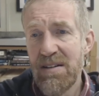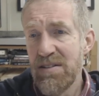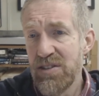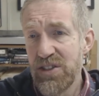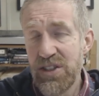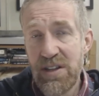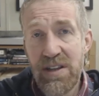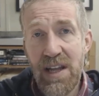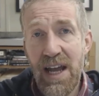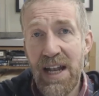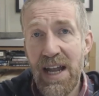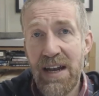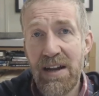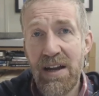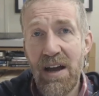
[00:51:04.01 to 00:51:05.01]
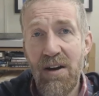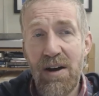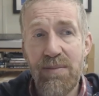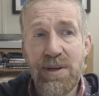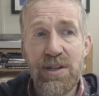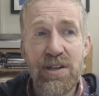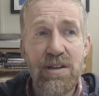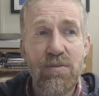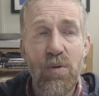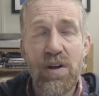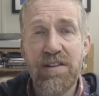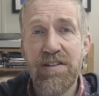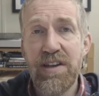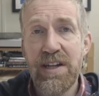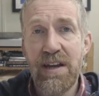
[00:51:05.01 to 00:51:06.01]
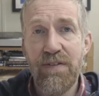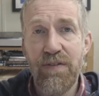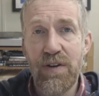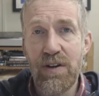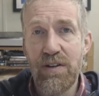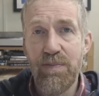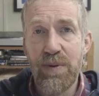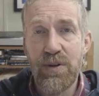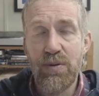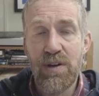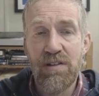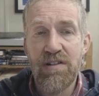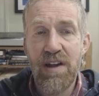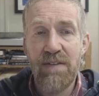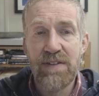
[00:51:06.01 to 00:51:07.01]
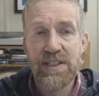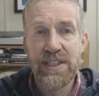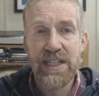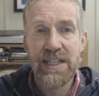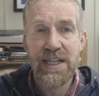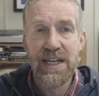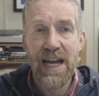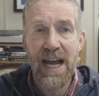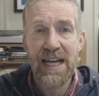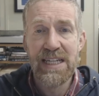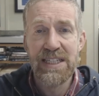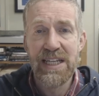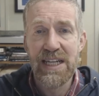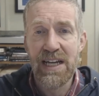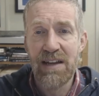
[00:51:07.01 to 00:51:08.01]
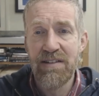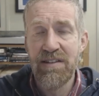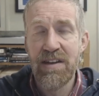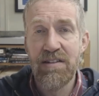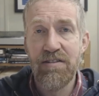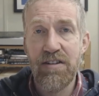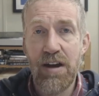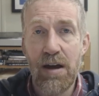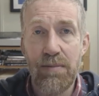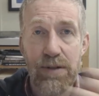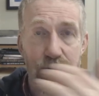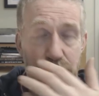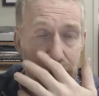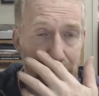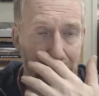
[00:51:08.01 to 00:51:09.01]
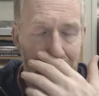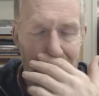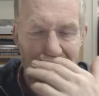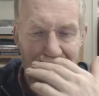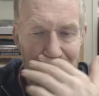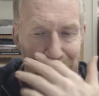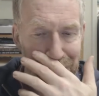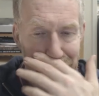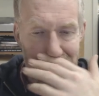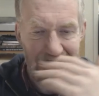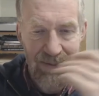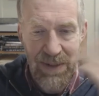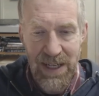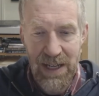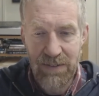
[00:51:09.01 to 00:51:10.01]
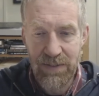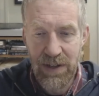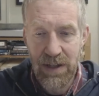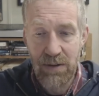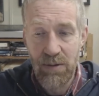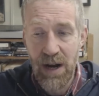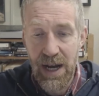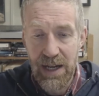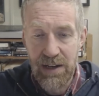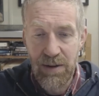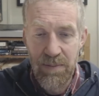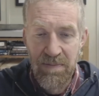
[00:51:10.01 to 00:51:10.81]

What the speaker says: Shouldn't they let her go? I mean, what's the difference between 17 and 18? Isn't this an arbitrary line? Shouldn't she be given the right?